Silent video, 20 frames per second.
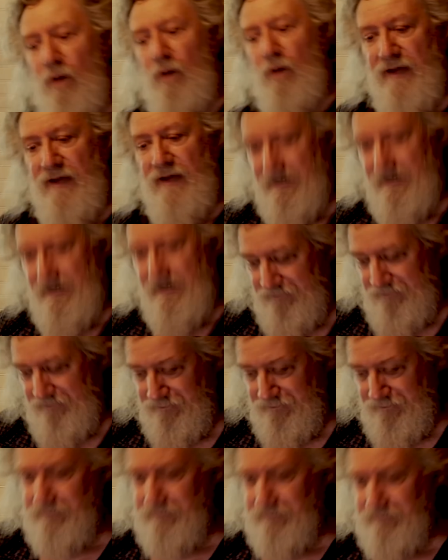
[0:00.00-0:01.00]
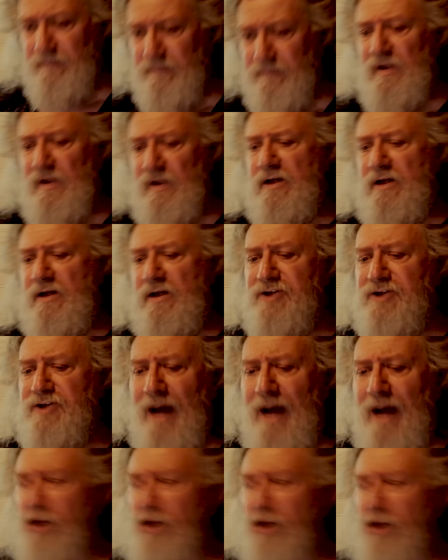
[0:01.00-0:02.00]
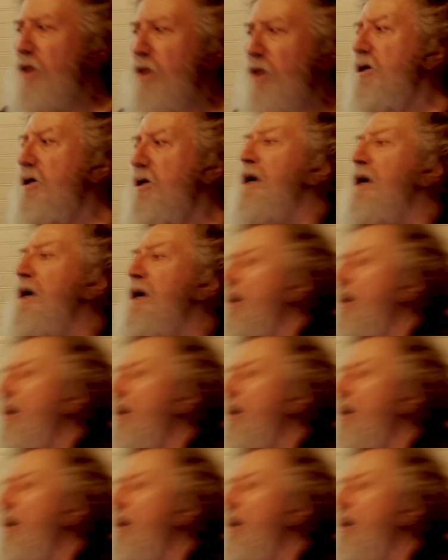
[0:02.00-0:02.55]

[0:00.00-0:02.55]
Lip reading: they? So now we'll go into a